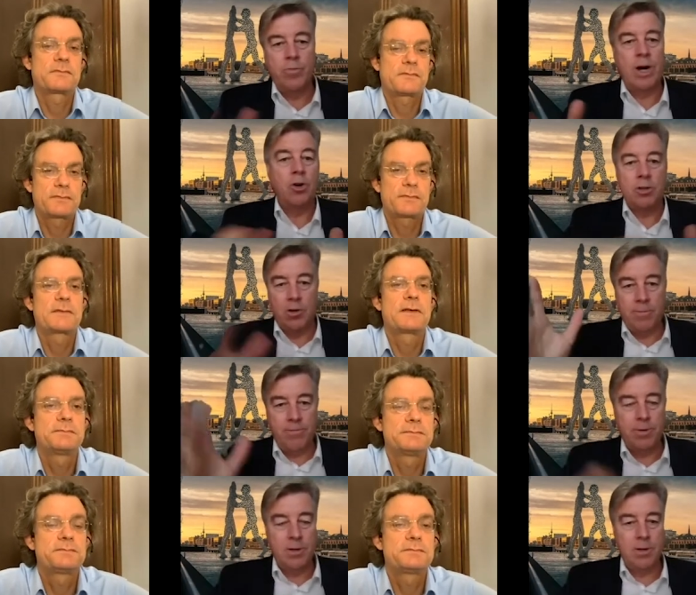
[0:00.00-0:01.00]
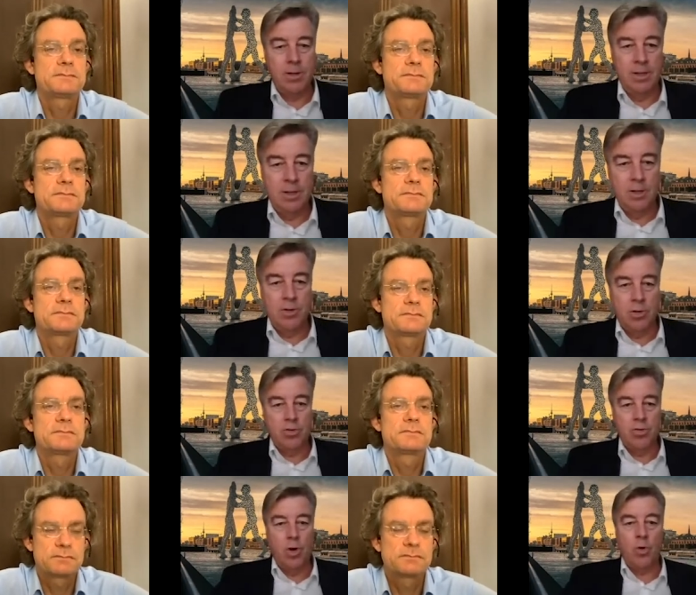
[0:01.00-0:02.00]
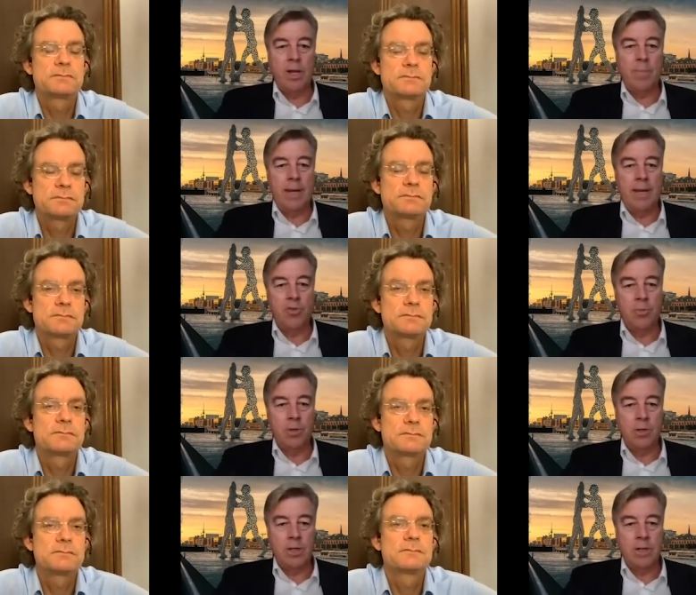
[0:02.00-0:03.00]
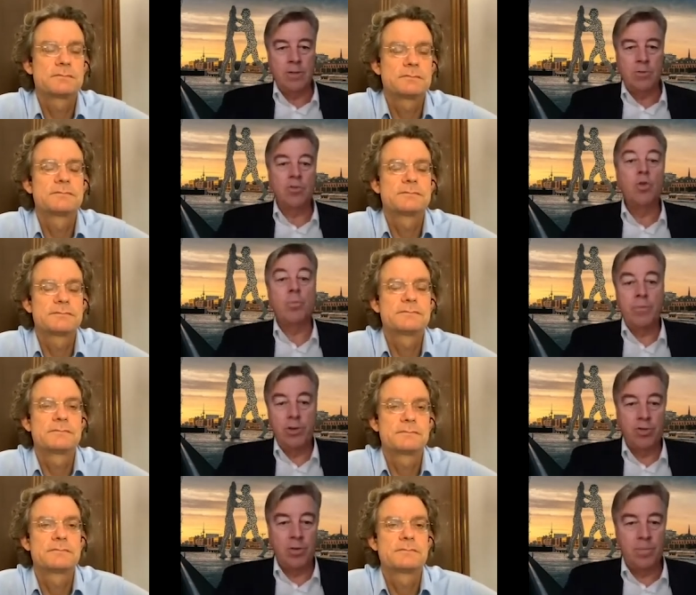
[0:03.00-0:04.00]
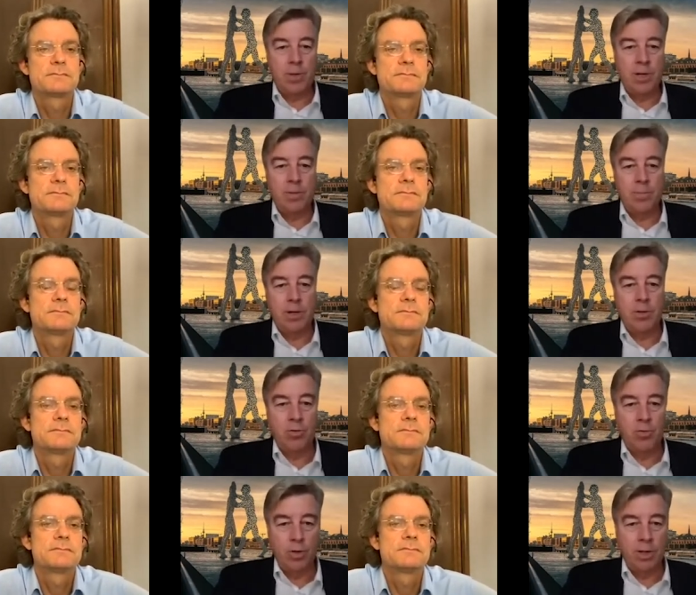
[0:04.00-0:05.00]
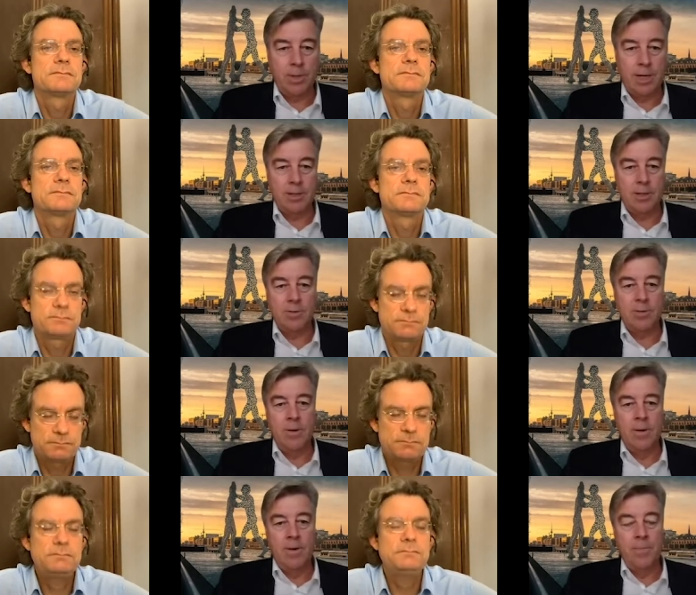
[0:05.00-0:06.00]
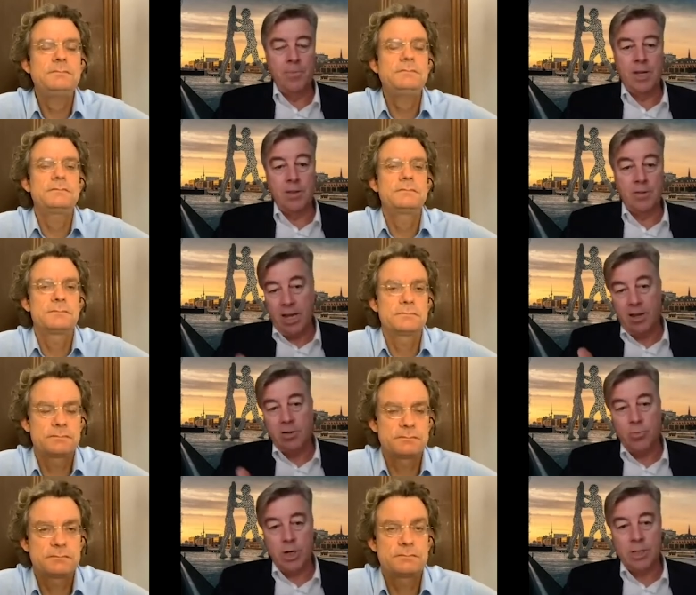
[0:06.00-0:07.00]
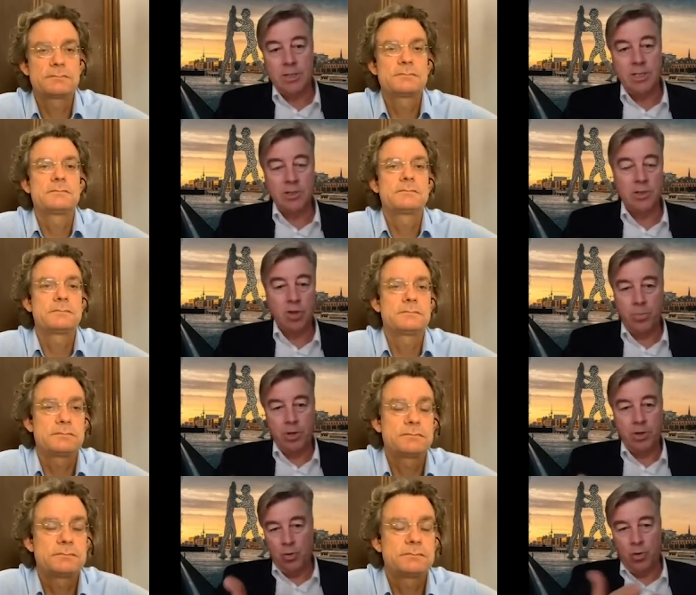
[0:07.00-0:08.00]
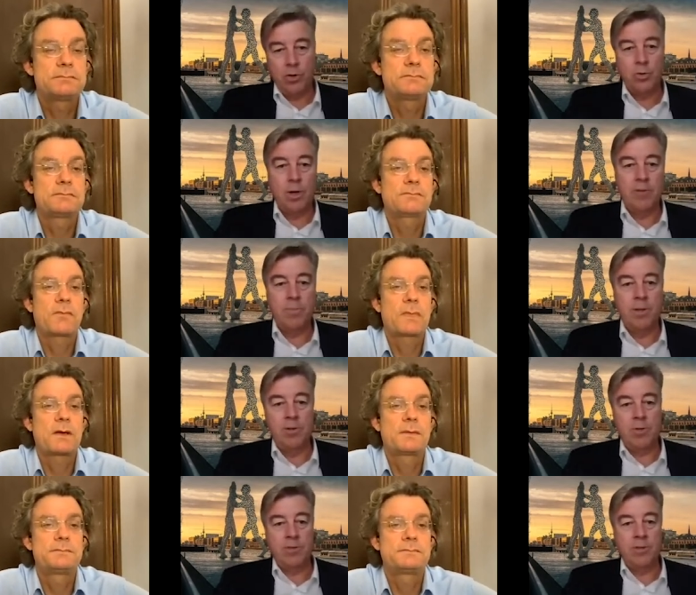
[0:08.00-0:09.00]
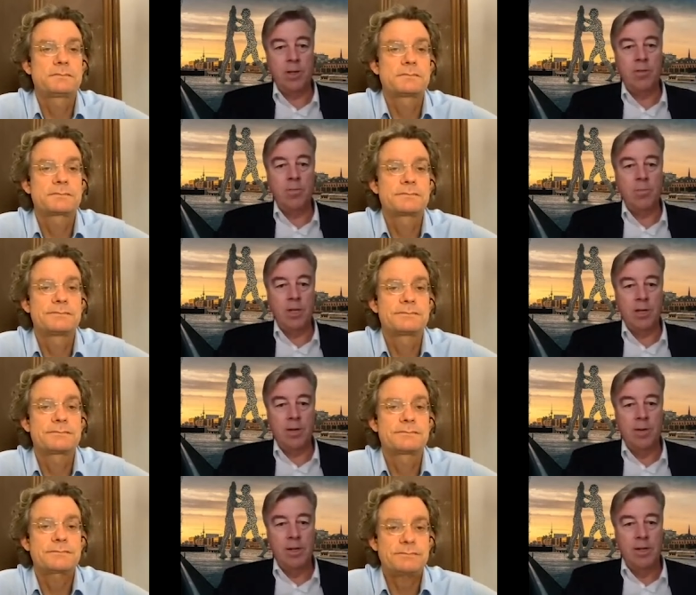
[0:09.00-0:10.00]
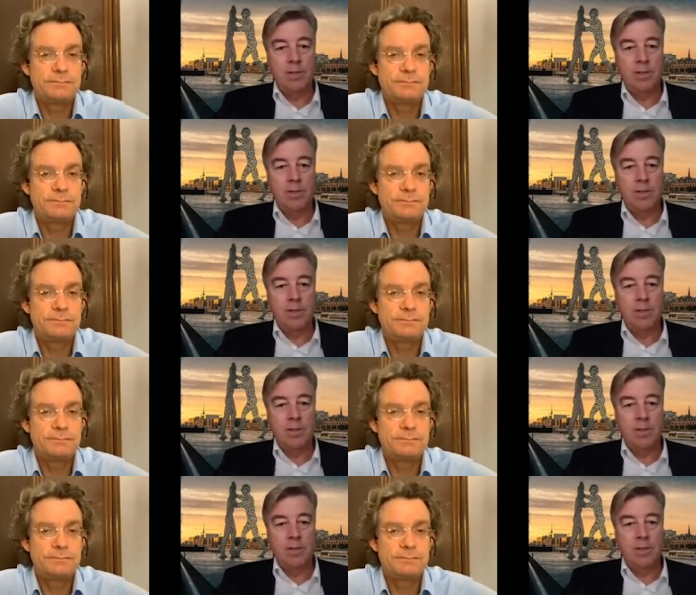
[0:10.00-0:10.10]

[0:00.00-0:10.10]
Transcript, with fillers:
Speaker 1: move out of uh, control and management and supervision by, by the ruling parties. And the second one is a topic you also have been addressing in the media,